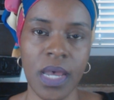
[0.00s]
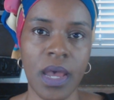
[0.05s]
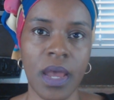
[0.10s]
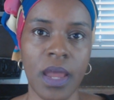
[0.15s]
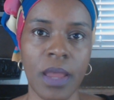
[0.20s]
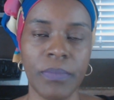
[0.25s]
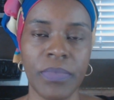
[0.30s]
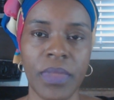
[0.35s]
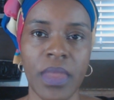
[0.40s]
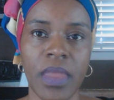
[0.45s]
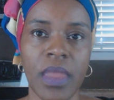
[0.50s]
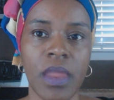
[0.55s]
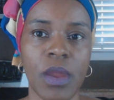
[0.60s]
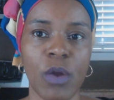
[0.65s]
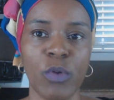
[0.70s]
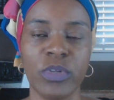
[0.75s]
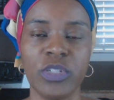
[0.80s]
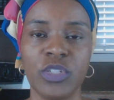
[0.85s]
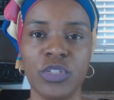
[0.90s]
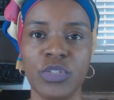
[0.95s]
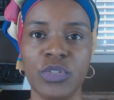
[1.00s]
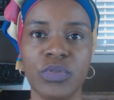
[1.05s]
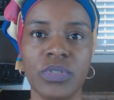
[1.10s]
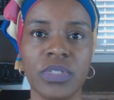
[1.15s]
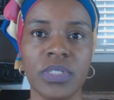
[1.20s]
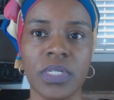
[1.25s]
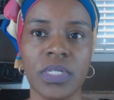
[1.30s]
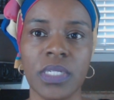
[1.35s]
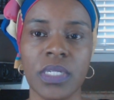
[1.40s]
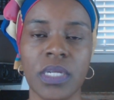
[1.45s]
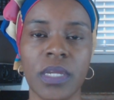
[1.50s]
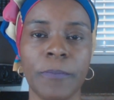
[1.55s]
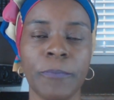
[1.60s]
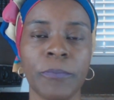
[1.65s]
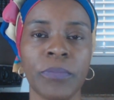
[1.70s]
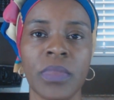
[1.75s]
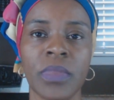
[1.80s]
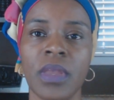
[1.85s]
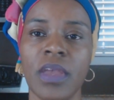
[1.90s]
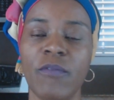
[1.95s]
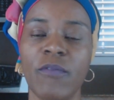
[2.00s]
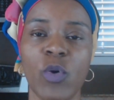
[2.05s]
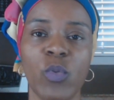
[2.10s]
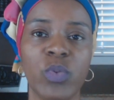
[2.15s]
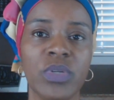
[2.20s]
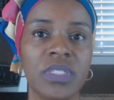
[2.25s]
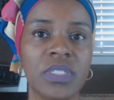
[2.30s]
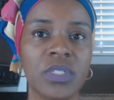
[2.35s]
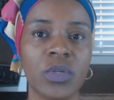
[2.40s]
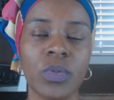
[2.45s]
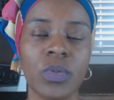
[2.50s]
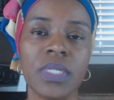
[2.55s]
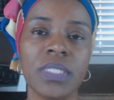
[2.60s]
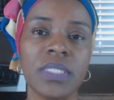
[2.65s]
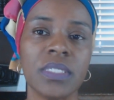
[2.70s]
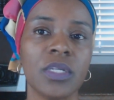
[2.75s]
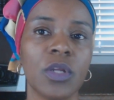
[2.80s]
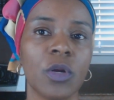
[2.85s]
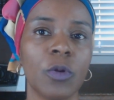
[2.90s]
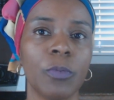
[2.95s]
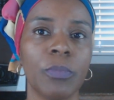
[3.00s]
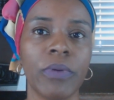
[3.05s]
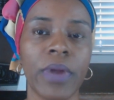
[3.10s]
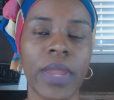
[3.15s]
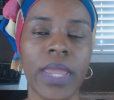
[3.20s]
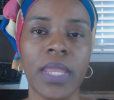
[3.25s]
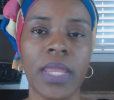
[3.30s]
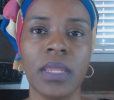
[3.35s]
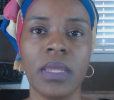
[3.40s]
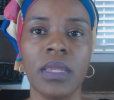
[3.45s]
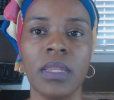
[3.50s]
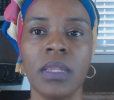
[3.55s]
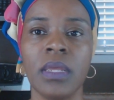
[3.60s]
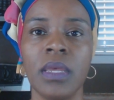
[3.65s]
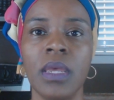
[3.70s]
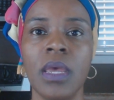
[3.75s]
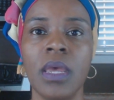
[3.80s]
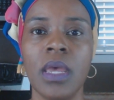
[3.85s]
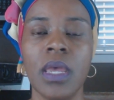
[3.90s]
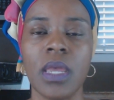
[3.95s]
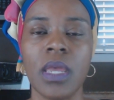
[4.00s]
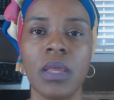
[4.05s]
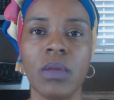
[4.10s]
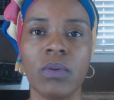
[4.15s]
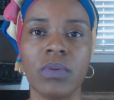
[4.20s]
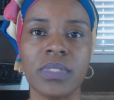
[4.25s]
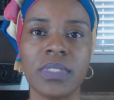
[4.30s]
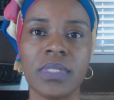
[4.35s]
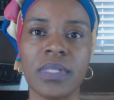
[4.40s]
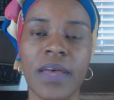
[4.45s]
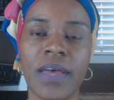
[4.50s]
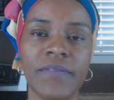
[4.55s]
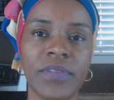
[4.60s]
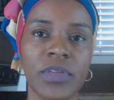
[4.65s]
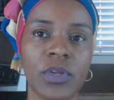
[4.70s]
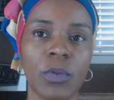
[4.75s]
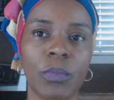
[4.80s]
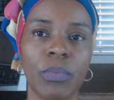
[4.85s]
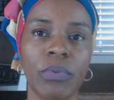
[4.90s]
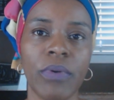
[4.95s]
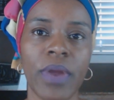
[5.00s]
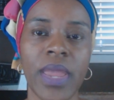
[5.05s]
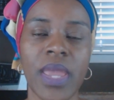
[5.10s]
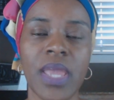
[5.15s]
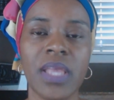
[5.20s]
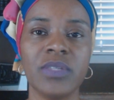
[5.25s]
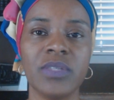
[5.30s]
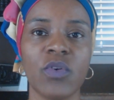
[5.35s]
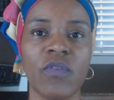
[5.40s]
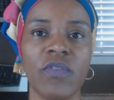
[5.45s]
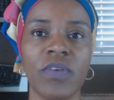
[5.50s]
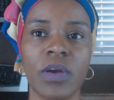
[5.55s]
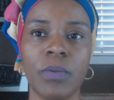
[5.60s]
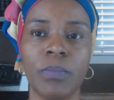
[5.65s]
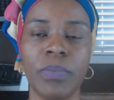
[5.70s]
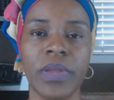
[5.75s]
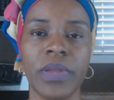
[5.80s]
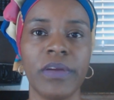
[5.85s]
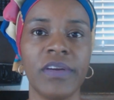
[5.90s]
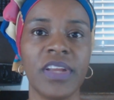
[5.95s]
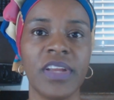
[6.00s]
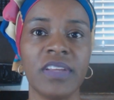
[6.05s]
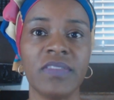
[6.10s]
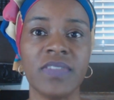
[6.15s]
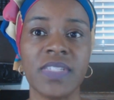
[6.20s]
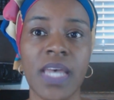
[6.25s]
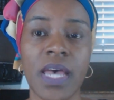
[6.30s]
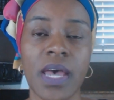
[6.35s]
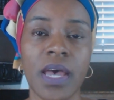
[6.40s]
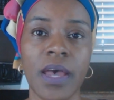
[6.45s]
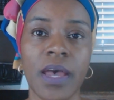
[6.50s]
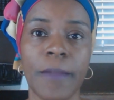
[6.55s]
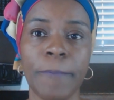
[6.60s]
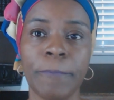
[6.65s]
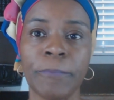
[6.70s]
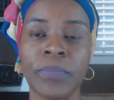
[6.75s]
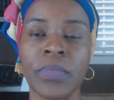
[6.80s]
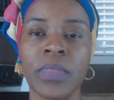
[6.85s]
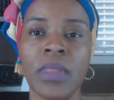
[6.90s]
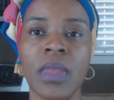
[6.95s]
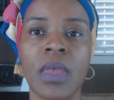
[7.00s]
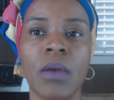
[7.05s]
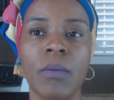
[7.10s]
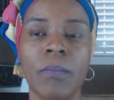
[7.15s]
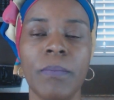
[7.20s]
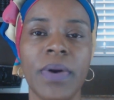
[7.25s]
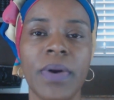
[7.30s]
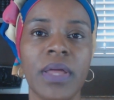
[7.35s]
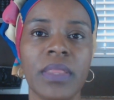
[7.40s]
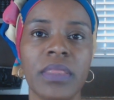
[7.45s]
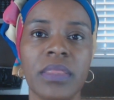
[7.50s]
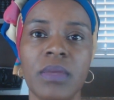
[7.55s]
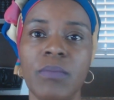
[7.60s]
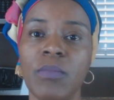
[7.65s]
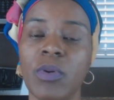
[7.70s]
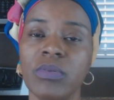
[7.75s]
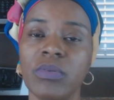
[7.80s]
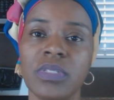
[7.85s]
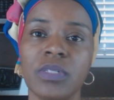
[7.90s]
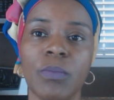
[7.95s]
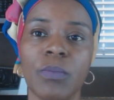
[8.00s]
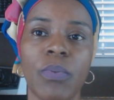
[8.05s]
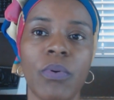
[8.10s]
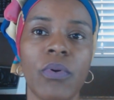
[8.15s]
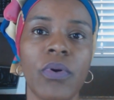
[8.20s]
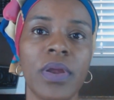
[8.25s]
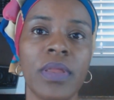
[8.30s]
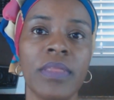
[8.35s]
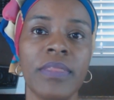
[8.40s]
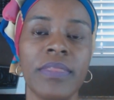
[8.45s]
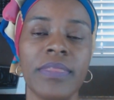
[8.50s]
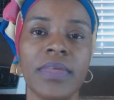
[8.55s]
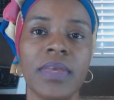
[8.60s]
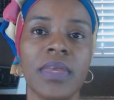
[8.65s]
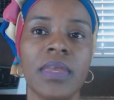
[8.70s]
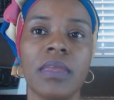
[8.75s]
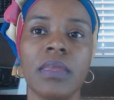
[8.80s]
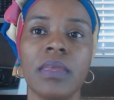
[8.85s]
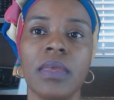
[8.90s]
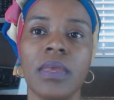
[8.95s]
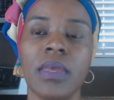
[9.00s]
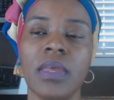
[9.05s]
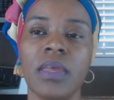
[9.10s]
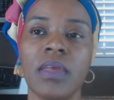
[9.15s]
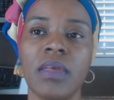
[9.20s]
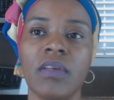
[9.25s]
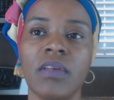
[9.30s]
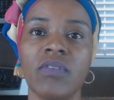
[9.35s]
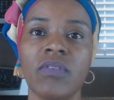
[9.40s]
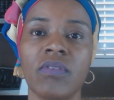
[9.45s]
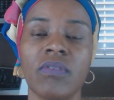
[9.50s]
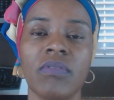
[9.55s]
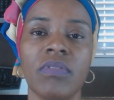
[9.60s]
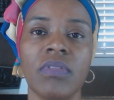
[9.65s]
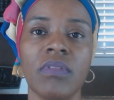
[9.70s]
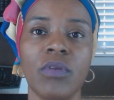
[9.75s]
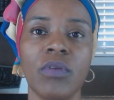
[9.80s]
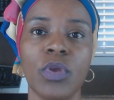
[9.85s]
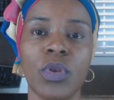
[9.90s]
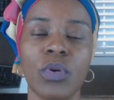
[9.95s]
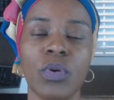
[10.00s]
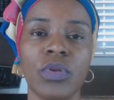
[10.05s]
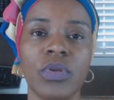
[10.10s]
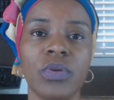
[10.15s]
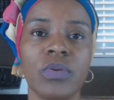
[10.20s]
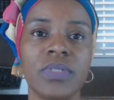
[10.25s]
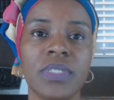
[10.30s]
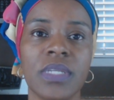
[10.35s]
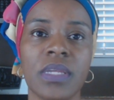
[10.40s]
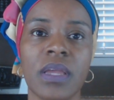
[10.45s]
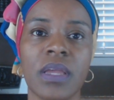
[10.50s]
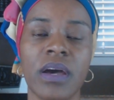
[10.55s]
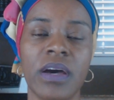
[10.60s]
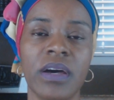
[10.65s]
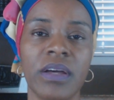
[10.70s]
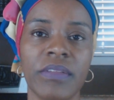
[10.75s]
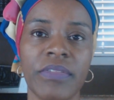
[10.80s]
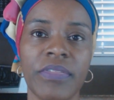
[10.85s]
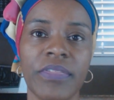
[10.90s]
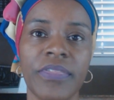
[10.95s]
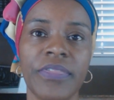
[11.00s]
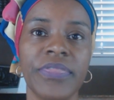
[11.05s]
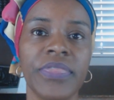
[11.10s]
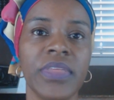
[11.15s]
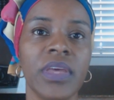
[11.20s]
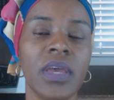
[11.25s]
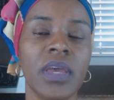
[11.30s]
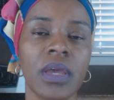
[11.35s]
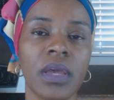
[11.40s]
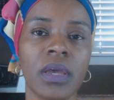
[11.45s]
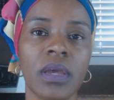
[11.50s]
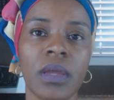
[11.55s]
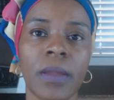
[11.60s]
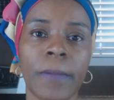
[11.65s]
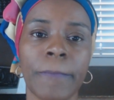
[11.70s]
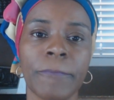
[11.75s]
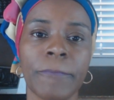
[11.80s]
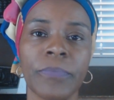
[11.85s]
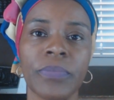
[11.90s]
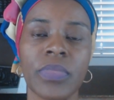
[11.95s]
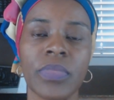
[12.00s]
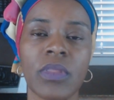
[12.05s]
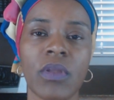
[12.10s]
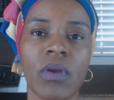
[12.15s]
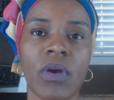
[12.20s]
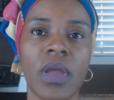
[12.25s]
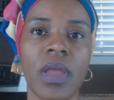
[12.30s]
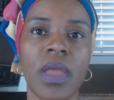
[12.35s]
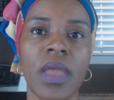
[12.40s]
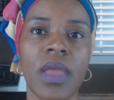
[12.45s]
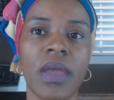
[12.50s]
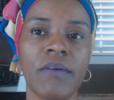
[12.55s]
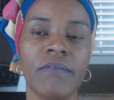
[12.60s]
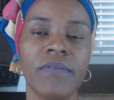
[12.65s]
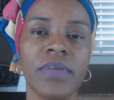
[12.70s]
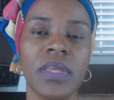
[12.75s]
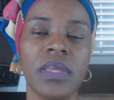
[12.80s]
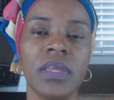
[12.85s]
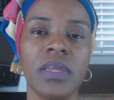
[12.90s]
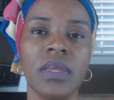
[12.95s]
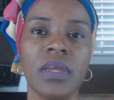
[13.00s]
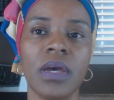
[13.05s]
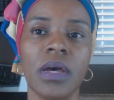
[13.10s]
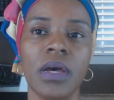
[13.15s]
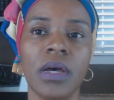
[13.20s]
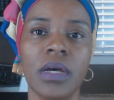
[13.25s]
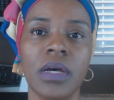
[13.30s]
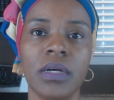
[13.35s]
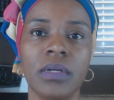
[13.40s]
time. The hair was usually, if it was twisted or braided, it was left in the braids over a period of time. But the most important thing is, you know, using a thick, a heavy